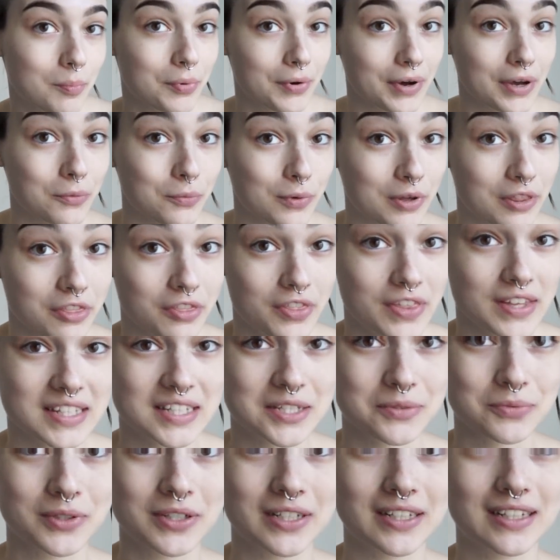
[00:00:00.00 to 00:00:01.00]
But with
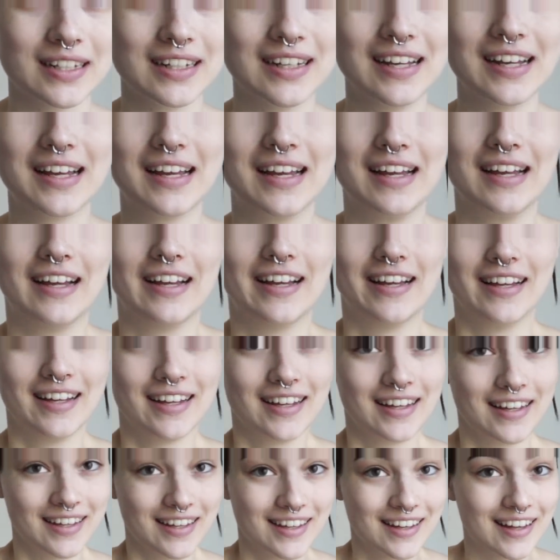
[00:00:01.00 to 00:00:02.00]
this one,
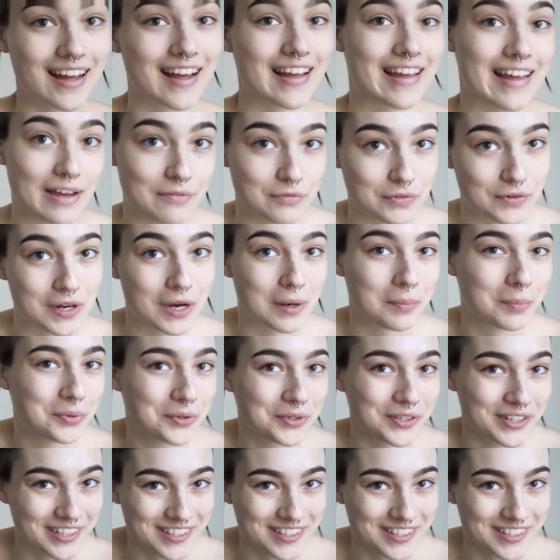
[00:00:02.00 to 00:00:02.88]
I have a couple